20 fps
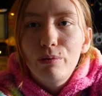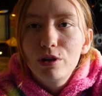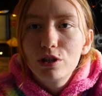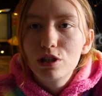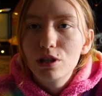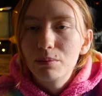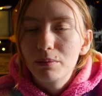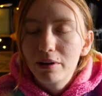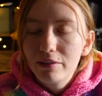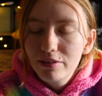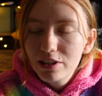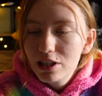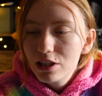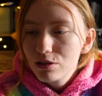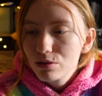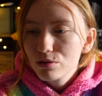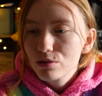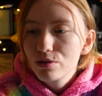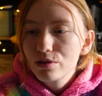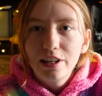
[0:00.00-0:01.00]
watching the
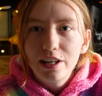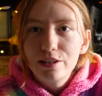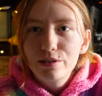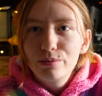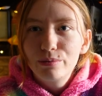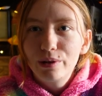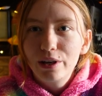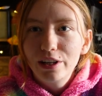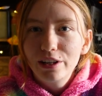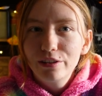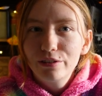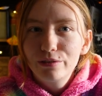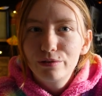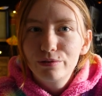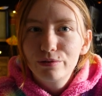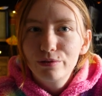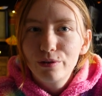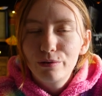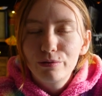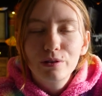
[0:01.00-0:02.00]
videos, as a way
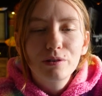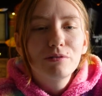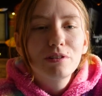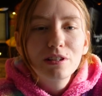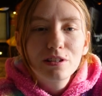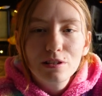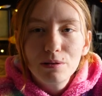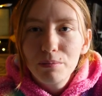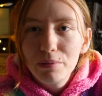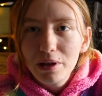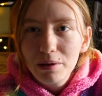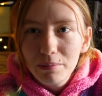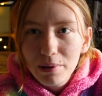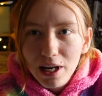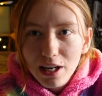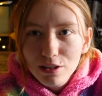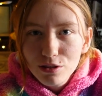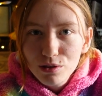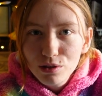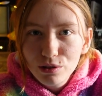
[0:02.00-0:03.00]
of giving something
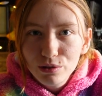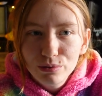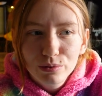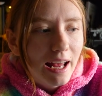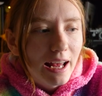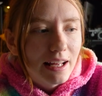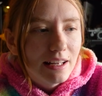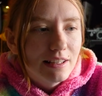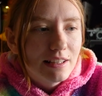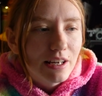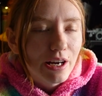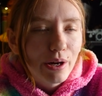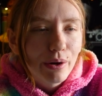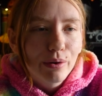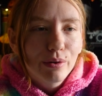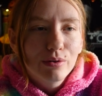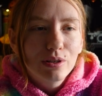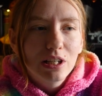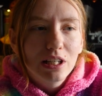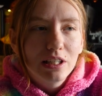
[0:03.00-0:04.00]
back to you. And I
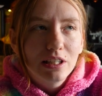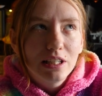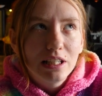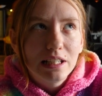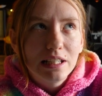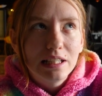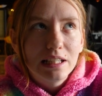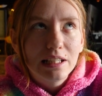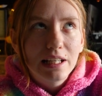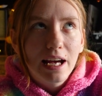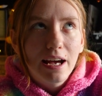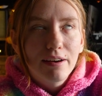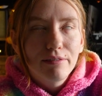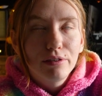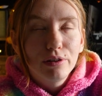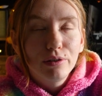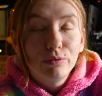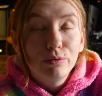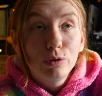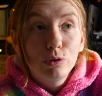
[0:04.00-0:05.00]
already have
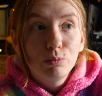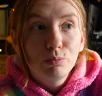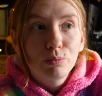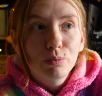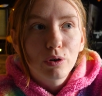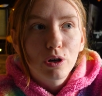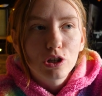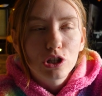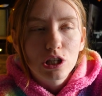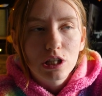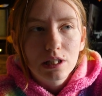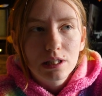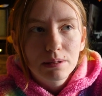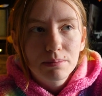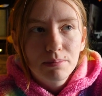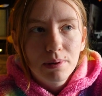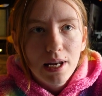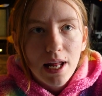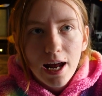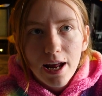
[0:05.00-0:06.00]
a few projects
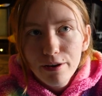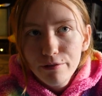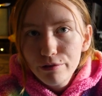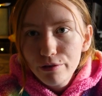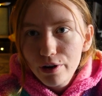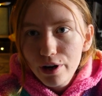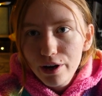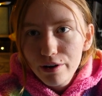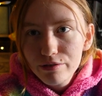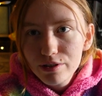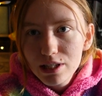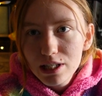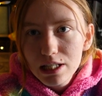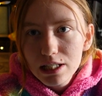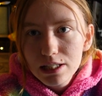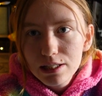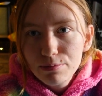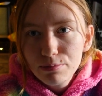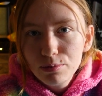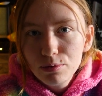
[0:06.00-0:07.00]
planned for after
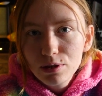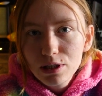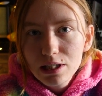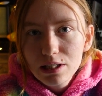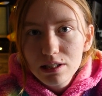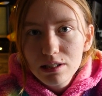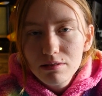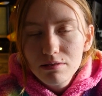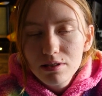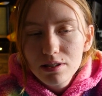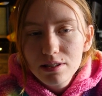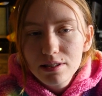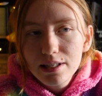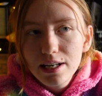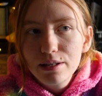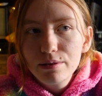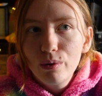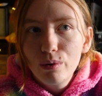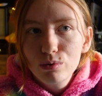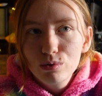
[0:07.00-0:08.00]
this spooky series
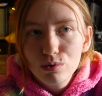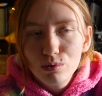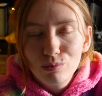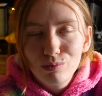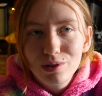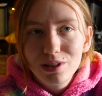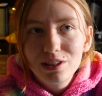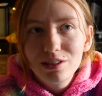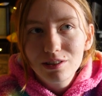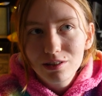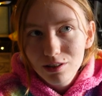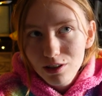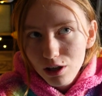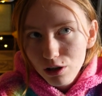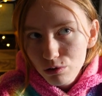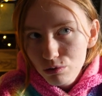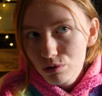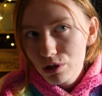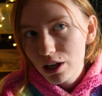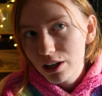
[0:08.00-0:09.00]
that also will
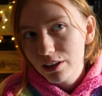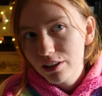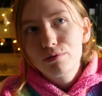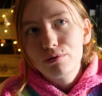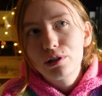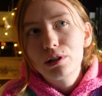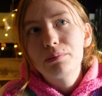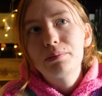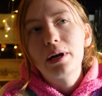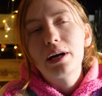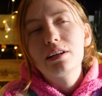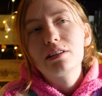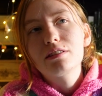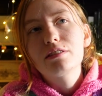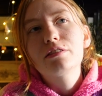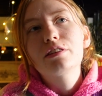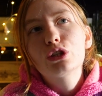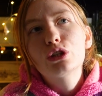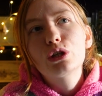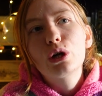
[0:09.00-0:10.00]
include a free
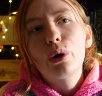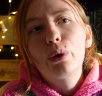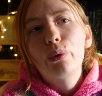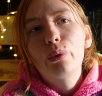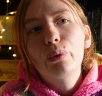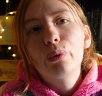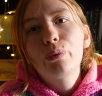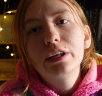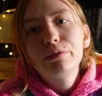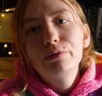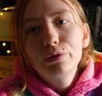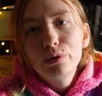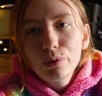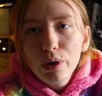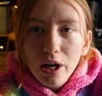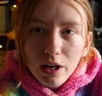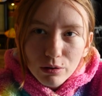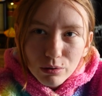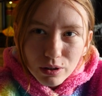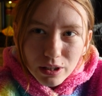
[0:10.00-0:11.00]
pattern. So if you
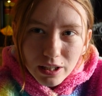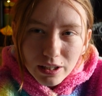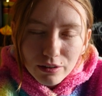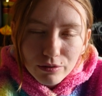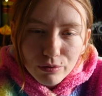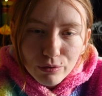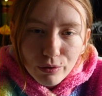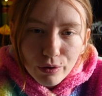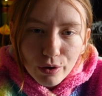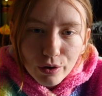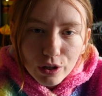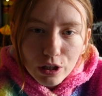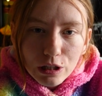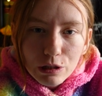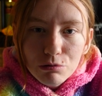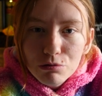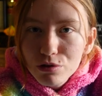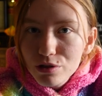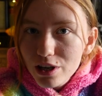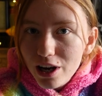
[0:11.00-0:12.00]
are looking for
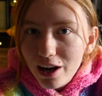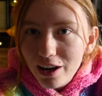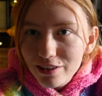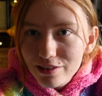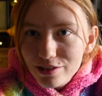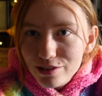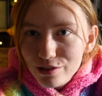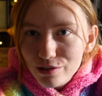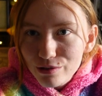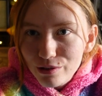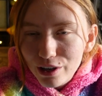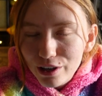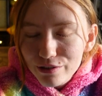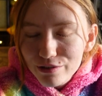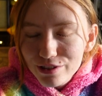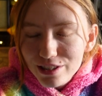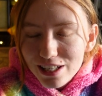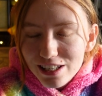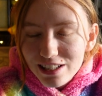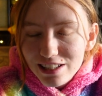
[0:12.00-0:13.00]
cute arts and
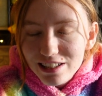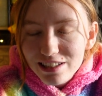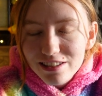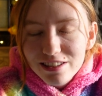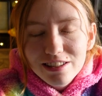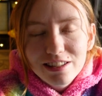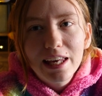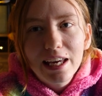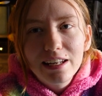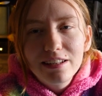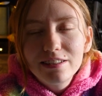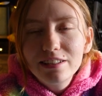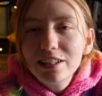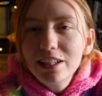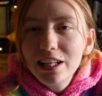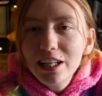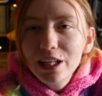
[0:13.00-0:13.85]
crafts ideas, then